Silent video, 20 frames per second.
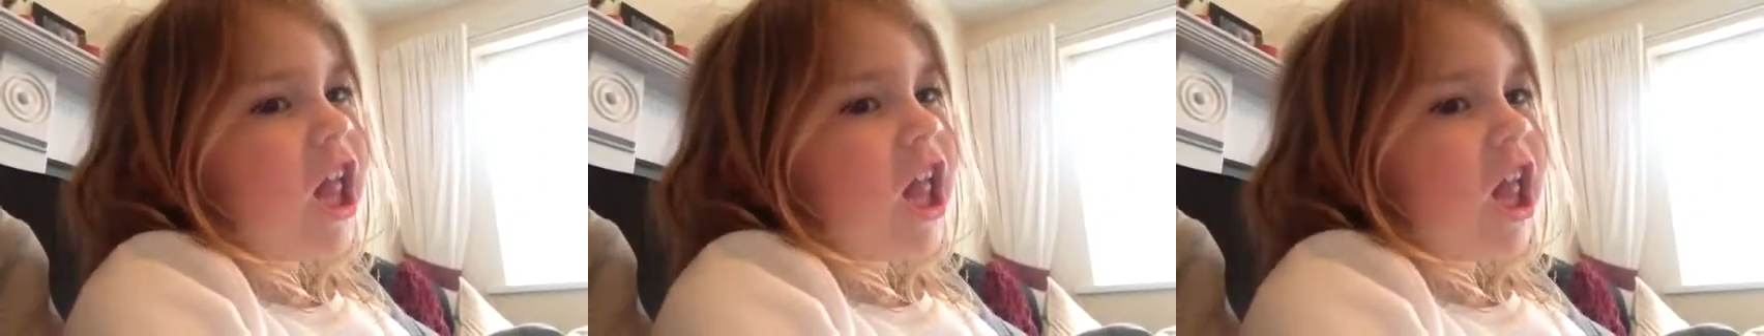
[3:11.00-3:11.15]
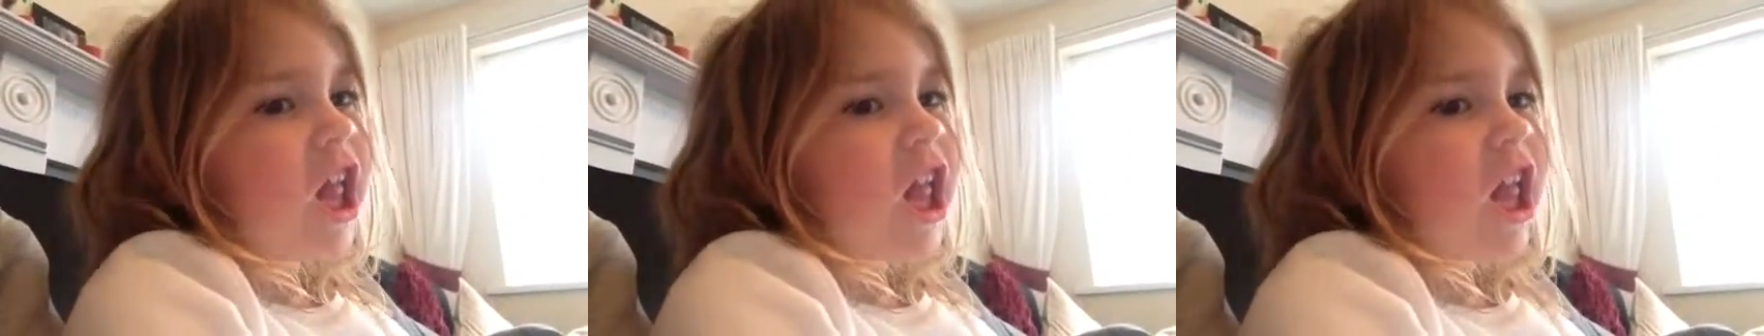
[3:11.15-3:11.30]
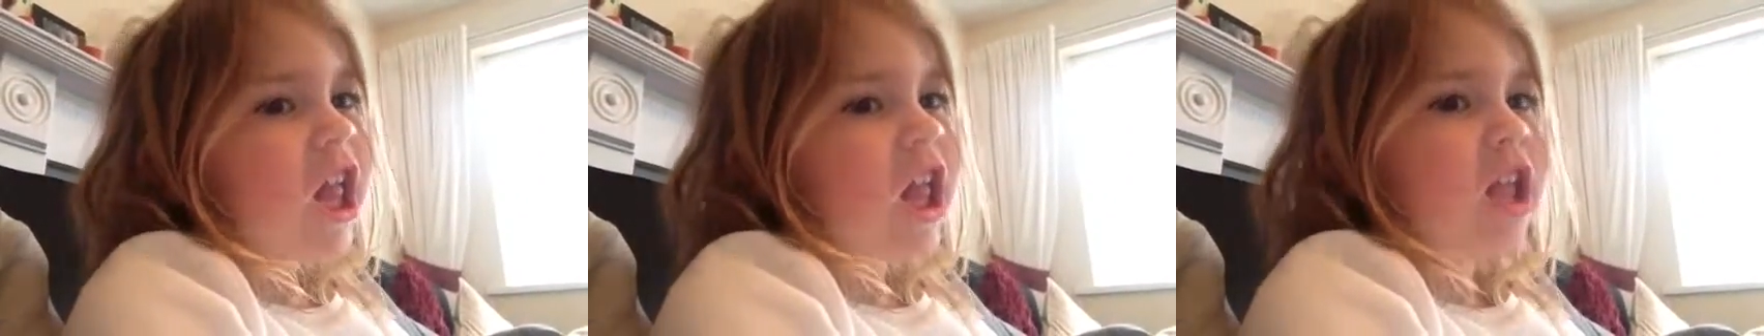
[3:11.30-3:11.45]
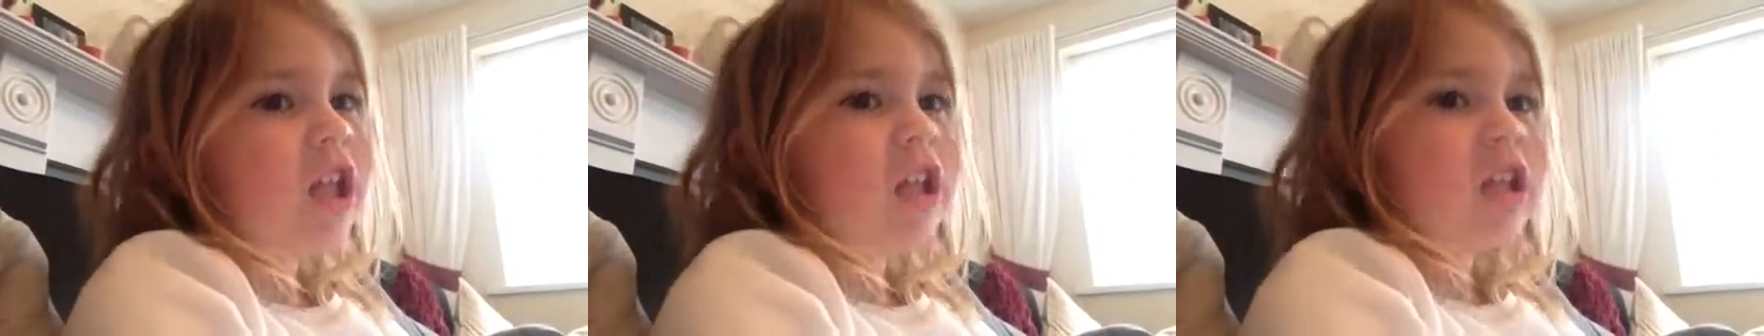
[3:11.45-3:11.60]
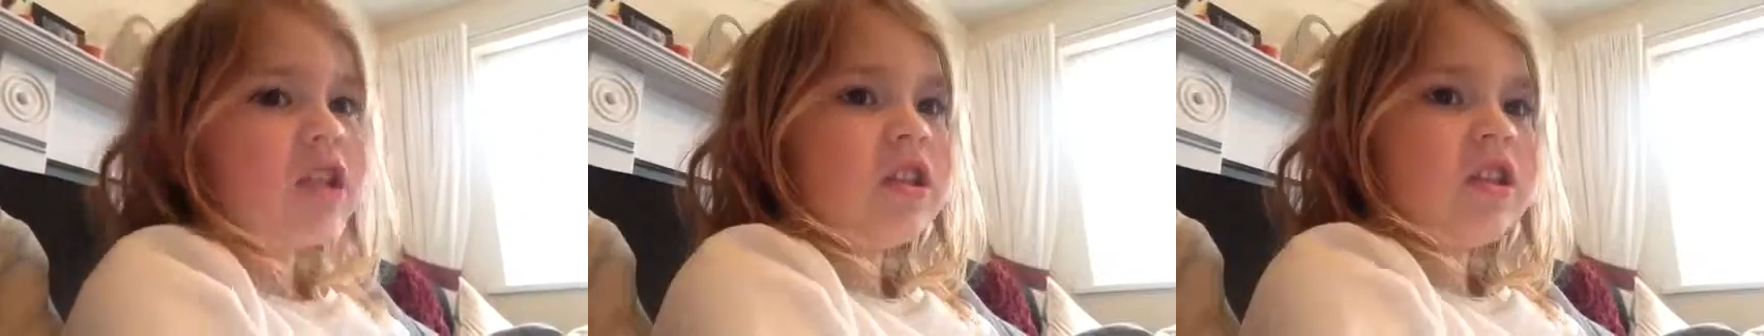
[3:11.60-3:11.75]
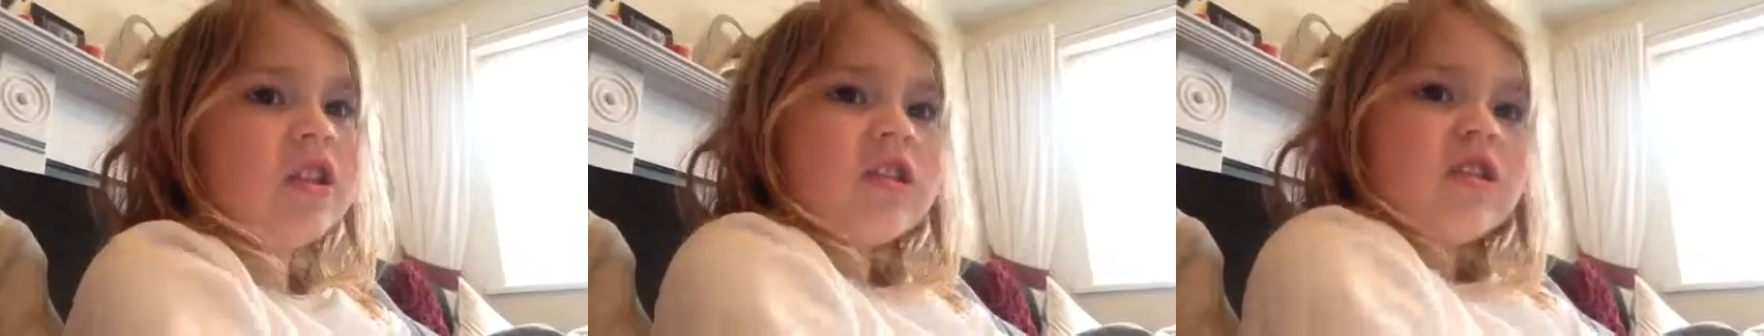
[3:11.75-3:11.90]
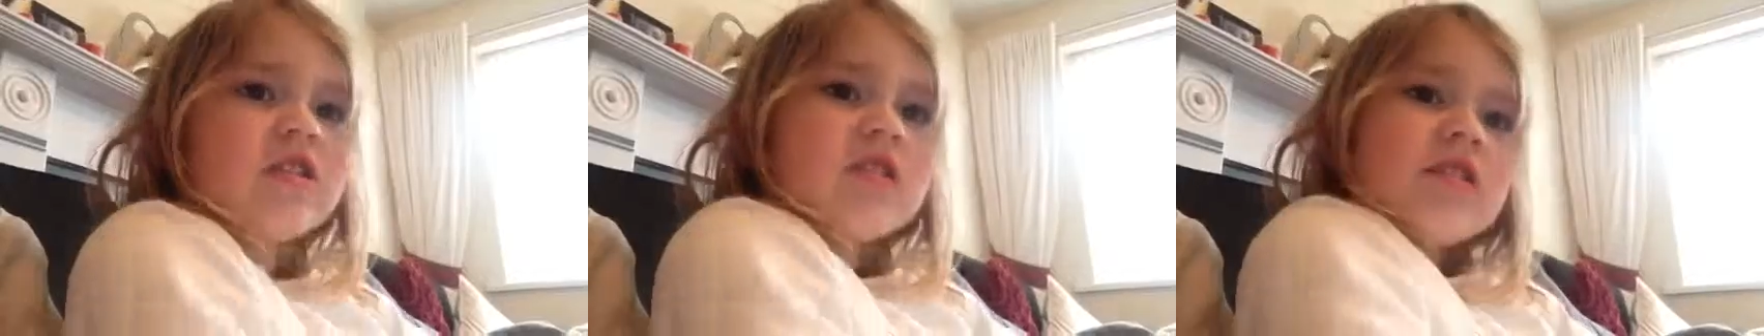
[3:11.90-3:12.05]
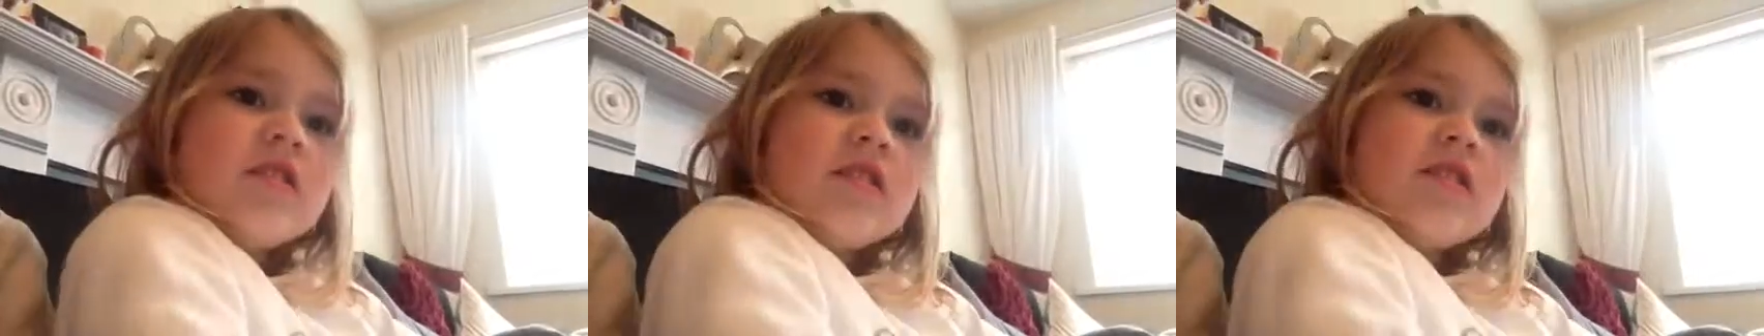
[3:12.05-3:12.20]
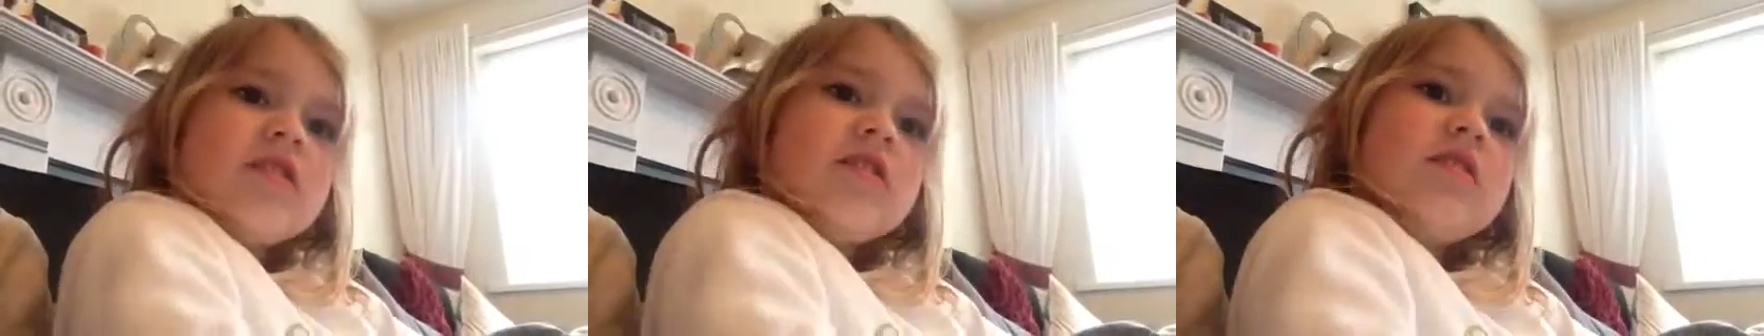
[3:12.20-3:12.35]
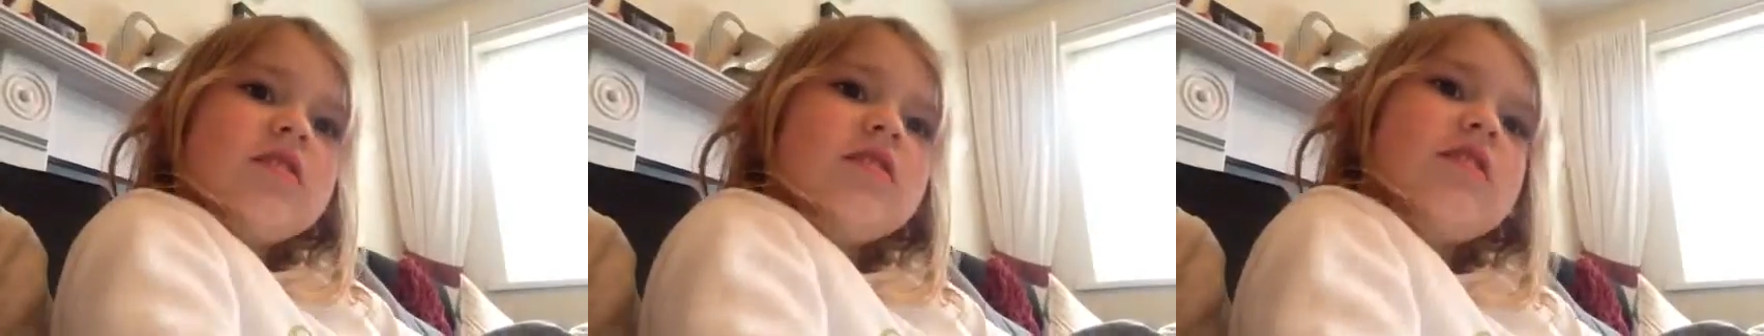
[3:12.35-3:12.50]
Do you
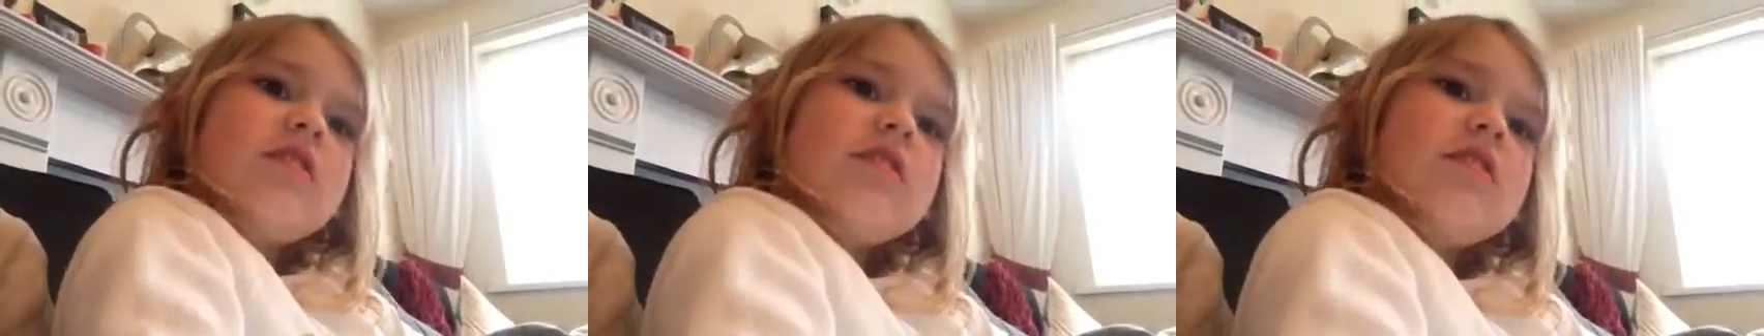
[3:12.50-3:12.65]
really?